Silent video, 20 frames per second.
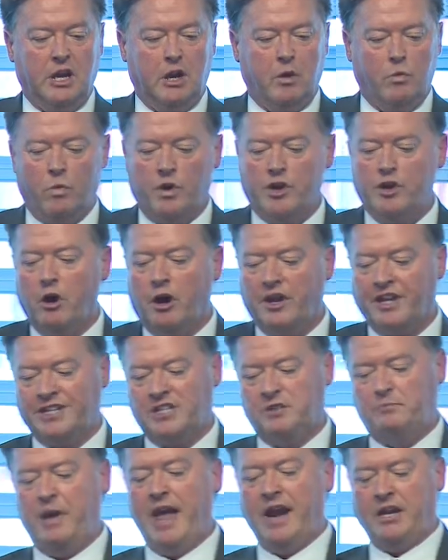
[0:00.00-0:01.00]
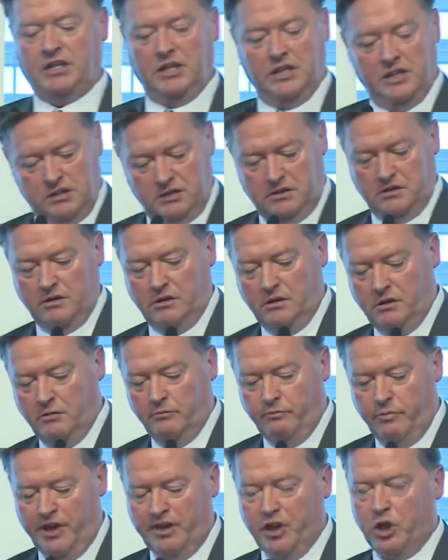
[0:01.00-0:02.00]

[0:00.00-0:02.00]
we're not expected by the